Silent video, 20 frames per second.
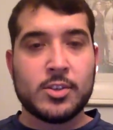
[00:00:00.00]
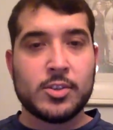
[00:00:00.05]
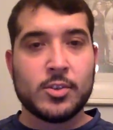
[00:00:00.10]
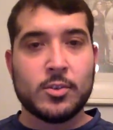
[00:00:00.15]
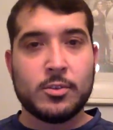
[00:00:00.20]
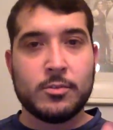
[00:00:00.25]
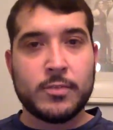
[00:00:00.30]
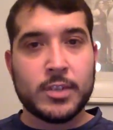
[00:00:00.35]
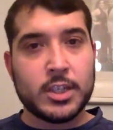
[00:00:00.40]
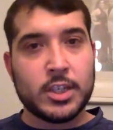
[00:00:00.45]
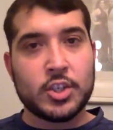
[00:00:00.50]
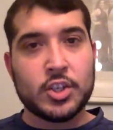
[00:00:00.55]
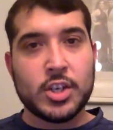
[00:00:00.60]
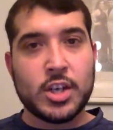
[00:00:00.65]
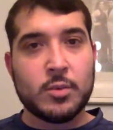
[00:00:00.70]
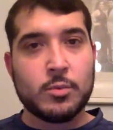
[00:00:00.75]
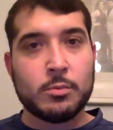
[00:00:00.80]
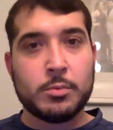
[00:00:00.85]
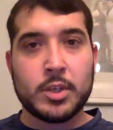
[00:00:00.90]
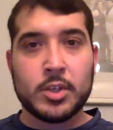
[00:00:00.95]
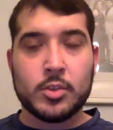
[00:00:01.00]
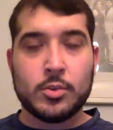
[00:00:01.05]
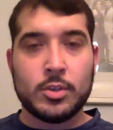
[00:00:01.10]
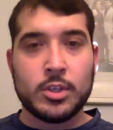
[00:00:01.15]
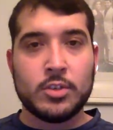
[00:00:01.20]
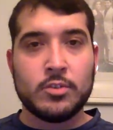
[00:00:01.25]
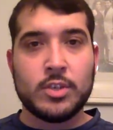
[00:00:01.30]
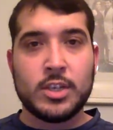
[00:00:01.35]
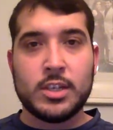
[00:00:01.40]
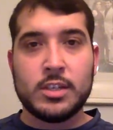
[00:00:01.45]
So 50 shot would be 2
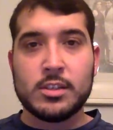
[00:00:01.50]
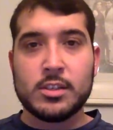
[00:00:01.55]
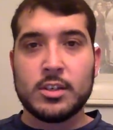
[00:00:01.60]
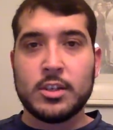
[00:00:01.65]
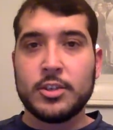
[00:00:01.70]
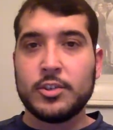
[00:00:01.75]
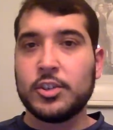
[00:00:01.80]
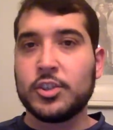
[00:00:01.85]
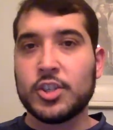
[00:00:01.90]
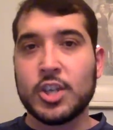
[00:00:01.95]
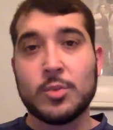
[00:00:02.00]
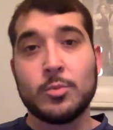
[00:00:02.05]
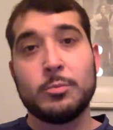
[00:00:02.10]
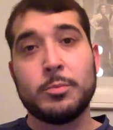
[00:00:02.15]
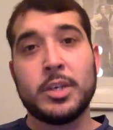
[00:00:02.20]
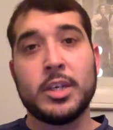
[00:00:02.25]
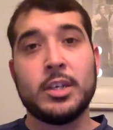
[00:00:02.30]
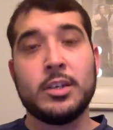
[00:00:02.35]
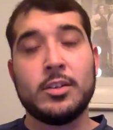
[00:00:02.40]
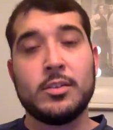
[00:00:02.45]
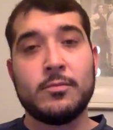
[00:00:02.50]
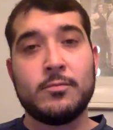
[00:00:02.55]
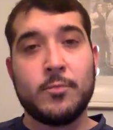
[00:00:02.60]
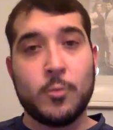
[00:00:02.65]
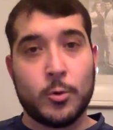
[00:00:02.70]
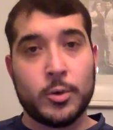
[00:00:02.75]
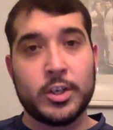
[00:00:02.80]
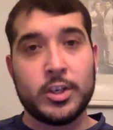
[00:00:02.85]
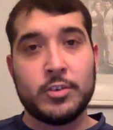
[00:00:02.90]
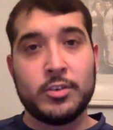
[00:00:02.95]
degrees, 100 shot would be
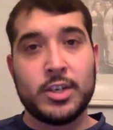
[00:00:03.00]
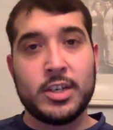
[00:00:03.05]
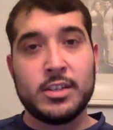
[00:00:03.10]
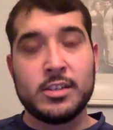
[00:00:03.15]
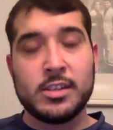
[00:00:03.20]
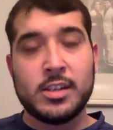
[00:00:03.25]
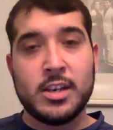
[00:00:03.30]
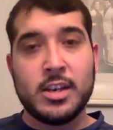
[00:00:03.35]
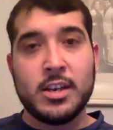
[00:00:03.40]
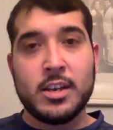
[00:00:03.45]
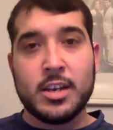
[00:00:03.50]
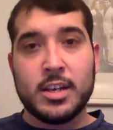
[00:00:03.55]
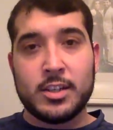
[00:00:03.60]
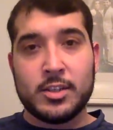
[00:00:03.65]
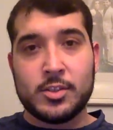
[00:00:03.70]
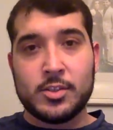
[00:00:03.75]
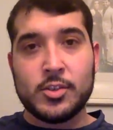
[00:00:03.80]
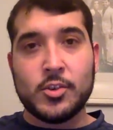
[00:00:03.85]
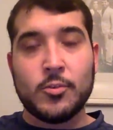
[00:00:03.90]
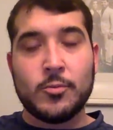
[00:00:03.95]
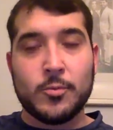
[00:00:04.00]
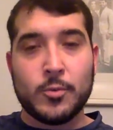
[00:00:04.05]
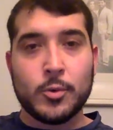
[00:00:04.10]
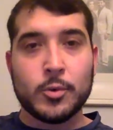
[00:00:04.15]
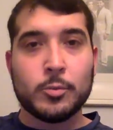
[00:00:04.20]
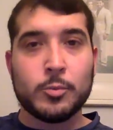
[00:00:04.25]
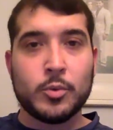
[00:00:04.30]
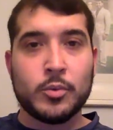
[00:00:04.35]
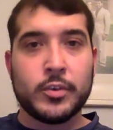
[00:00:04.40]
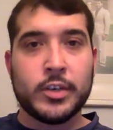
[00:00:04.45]
4 degrees, and so
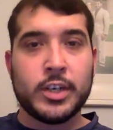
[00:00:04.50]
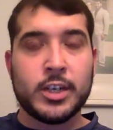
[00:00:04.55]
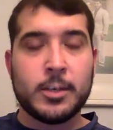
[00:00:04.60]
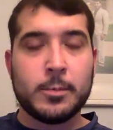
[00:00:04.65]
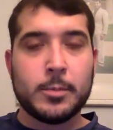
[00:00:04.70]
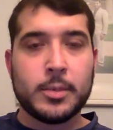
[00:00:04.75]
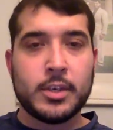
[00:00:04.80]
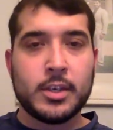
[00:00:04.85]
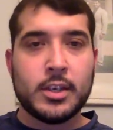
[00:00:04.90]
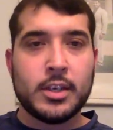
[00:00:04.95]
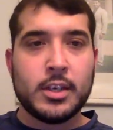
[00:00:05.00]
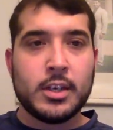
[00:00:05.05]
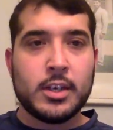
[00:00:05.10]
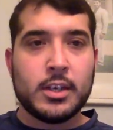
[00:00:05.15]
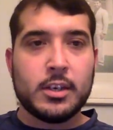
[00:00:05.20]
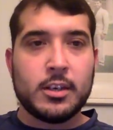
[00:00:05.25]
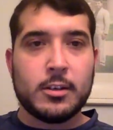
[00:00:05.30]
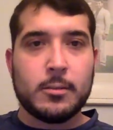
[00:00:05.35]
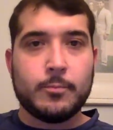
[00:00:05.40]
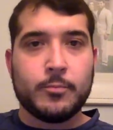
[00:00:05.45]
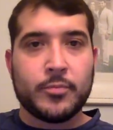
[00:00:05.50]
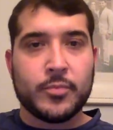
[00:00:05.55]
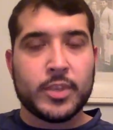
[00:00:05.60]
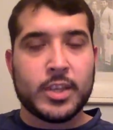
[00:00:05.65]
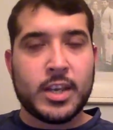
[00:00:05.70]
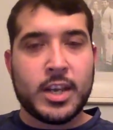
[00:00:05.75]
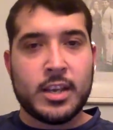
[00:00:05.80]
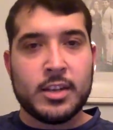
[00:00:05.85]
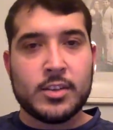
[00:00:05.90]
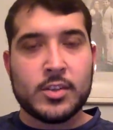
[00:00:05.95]
forth, moving up.
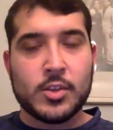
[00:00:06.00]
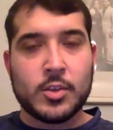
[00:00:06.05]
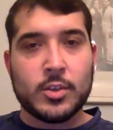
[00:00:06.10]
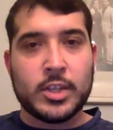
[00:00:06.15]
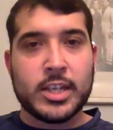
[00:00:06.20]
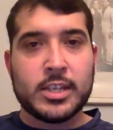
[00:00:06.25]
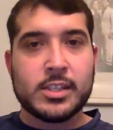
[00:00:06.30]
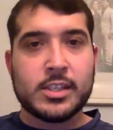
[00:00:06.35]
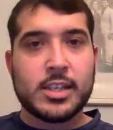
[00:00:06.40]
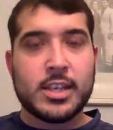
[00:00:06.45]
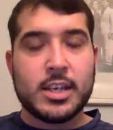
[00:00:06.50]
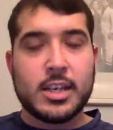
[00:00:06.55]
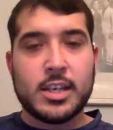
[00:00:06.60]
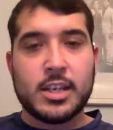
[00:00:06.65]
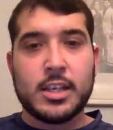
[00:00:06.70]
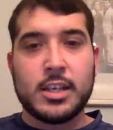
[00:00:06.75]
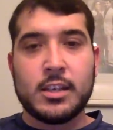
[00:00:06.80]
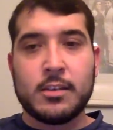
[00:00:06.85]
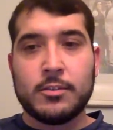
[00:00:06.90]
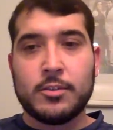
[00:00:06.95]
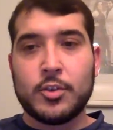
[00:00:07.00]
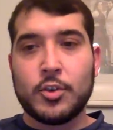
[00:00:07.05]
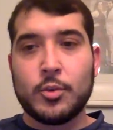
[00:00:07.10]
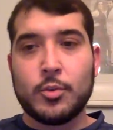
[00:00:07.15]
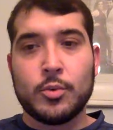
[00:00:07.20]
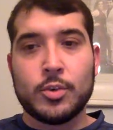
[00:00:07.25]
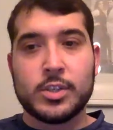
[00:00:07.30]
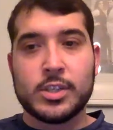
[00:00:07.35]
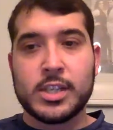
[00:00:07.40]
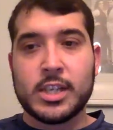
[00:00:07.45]
And so let's say if you
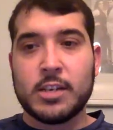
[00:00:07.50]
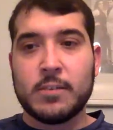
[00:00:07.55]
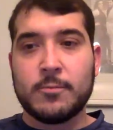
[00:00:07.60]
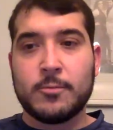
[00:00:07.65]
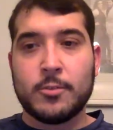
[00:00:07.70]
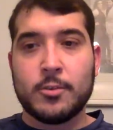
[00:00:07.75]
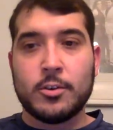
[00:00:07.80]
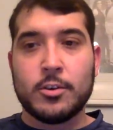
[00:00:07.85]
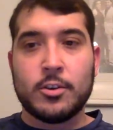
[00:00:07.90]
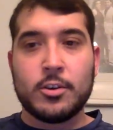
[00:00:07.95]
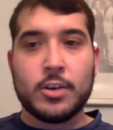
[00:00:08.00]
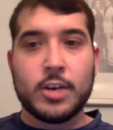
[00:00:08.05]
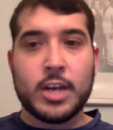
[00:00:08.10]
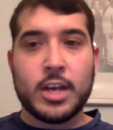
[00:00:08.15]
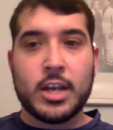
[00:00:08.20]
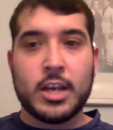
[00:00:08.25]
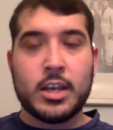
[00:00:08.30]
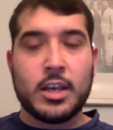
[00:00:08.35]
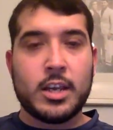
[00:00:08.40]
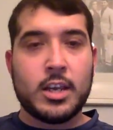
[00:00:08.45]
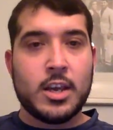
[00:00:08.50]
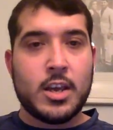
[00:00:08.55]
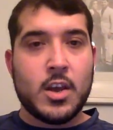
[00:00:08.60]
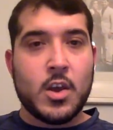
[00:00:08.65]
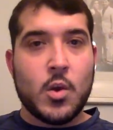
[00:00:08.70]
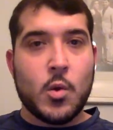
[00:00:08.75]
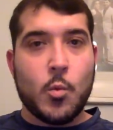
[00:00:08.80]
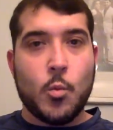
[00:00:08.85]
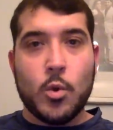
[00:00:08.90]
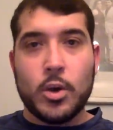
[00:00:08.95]
were set up for a
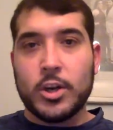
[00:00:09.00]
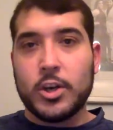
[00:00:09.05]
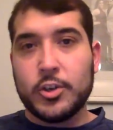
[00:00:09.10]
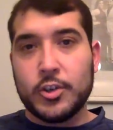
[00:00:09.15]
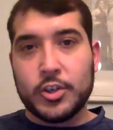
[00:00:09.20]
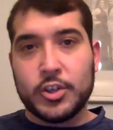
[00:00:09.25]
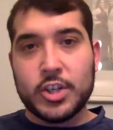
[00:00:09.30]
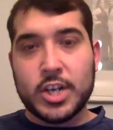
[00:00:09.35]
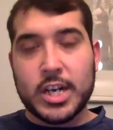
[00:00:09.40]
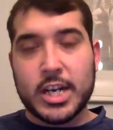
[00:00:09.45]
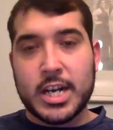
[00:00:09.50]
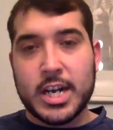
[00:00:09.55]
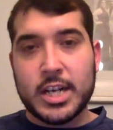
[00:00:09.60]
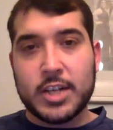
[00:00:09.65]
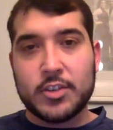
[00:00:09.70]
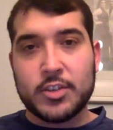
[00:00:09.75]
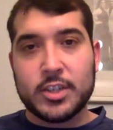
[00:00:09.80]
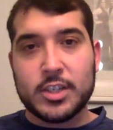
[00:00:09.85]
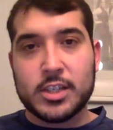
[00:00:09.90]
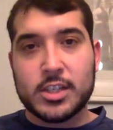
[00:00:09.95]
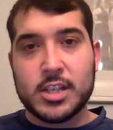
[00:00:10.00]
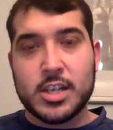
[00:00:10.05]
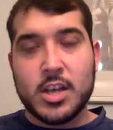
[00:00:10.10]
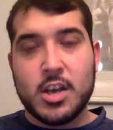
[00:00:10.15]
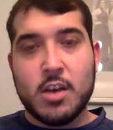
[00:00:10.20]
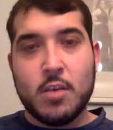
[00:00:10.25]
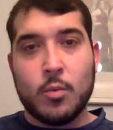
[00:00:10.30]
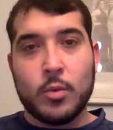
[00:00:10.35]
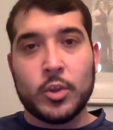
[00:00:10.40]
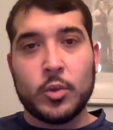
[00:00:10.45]
100 shot of nitrous
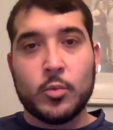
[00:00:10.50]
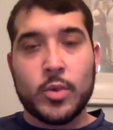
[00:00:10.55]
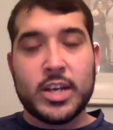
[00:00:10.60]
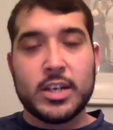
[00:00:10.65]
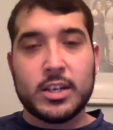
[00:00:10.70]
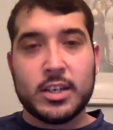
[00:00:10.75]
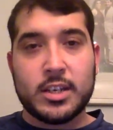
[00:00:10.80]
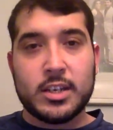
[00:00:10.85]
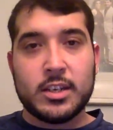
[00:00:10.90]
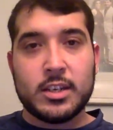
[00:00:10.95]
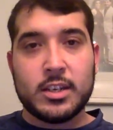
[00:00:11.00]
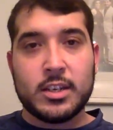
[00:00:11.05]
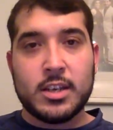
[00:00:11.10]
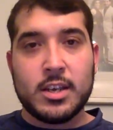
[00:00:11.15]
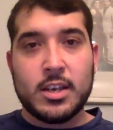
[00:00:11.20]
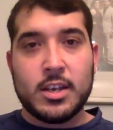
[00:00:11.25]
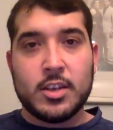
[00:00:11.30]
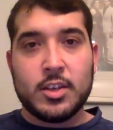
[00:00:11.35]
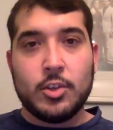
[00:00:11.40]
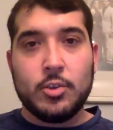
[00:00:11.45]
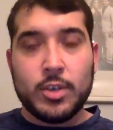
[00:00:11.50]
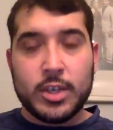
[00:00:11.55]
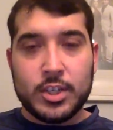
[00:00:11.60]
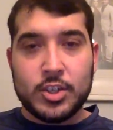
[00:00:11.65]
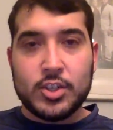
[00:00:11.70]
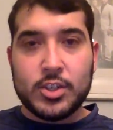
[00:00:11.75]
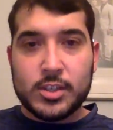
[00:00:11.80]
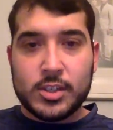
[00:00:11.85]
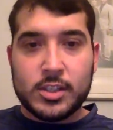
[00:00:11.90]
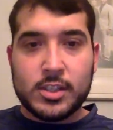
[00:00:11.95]
with a wet kit, you
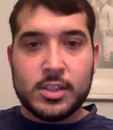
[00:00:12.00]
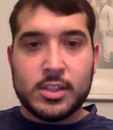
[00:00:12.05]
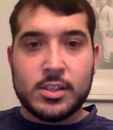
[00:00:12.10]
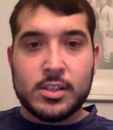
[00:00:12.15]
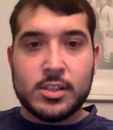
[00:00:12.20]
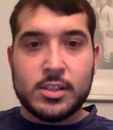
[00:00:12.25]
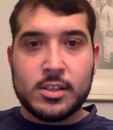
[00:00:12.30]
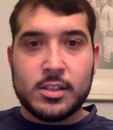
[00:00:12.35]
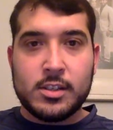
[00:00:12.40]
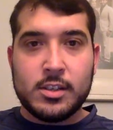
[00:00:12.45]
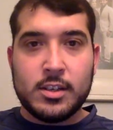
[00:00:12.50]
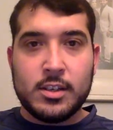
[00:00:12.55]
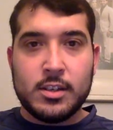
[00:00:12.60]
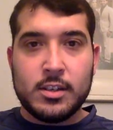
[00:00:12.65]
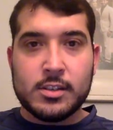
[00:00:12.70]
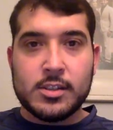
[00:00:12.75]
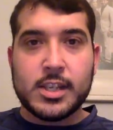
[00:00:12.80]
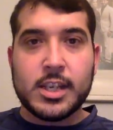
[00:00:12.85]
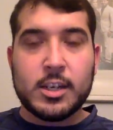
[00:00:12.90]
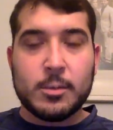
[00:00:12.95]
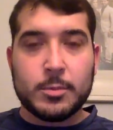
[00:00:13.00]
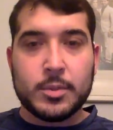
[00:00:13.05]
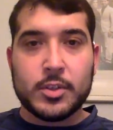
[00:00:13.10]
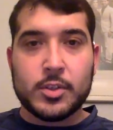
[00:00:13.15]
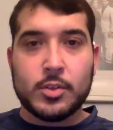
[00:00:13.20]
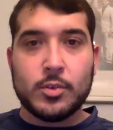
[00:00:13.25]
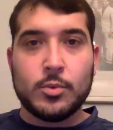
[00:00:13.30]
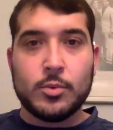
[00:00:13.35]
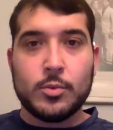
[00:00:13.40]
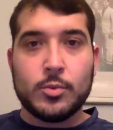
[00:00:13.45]
can just set up the
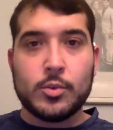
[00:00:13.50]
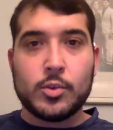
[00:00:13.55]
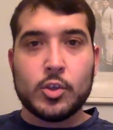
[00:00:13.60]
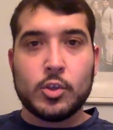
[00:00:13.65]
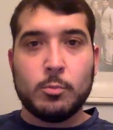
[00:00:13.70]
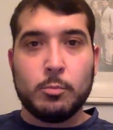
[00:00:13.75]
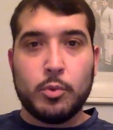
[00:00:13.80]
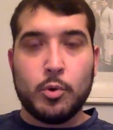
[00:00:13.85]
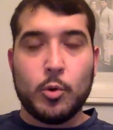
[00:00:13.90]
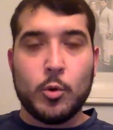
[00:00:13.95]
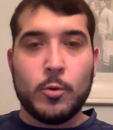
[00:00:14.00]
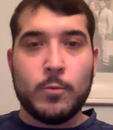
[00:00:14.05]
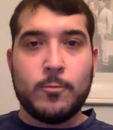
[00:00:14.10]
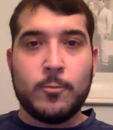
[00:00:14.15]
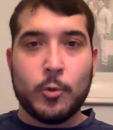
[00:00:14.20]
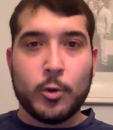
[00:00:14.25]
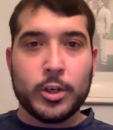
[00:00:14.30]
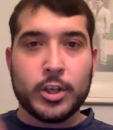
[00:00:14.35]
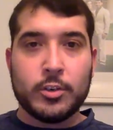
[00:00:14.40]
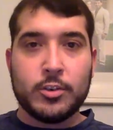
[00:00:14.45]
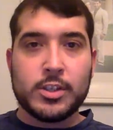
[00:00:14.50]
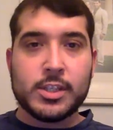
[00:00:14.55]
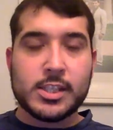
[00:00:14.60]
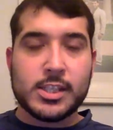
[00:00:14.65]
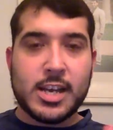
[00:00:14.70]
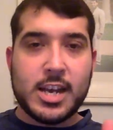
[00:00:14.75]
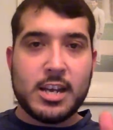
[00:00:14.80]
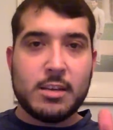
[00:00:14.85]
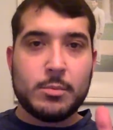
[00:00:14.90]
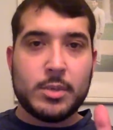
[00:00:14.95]
tune to pull 4 degrees
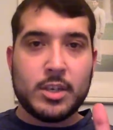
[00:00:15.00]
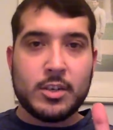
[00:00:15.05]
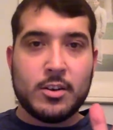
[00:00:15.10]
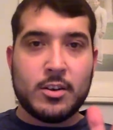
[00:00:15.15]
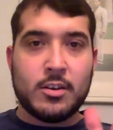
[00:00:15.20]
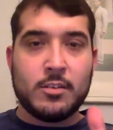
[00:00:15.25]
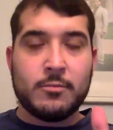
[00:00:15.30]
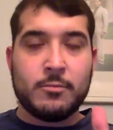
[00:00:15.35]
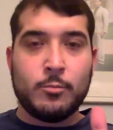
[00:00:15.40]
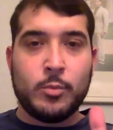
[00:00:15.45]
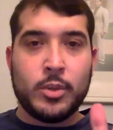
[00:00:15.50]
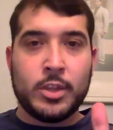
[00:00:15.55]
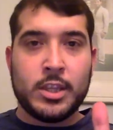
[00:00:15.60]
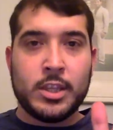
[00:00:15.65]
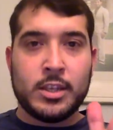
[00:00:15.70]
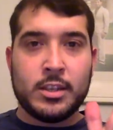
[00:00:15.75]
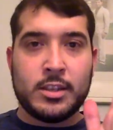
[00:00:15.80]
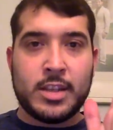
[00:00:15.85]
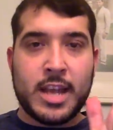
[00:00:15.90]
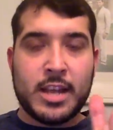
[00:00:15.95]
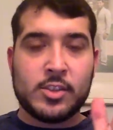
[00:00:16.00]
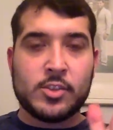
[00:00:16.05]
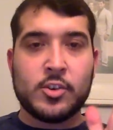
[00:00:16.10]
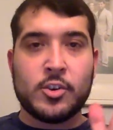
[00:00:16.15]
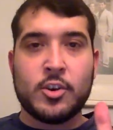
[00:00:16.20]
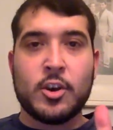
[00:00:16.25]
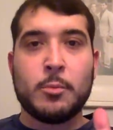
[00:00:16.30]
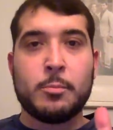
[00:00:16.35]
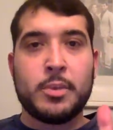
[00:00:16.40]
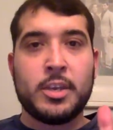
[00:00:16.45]
of timing within that
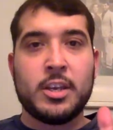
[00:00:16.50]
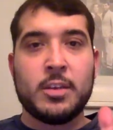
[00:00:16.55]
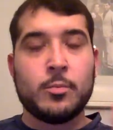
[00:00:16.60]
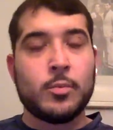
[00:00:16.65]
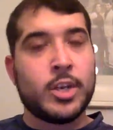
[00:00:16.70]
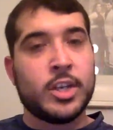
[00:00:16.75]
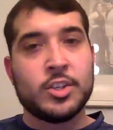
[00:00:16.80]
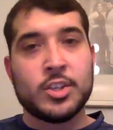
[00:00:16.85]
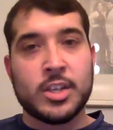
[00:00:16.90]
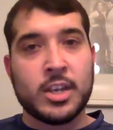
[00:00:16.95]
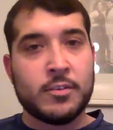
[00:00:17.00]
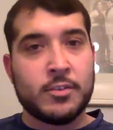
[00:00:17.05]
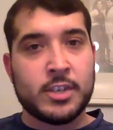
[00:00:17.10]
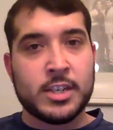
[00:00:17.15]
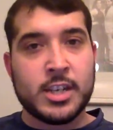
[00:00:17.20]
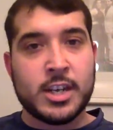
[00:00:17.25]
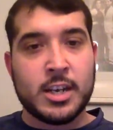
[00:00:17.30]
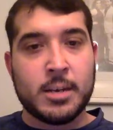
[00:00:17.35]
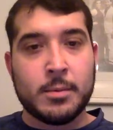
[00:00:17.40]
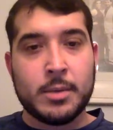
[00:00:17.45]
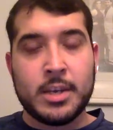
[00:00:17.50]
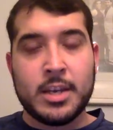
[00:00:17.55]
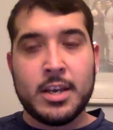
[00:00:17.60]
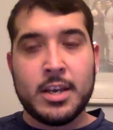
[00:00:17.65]
certain RPM range every time.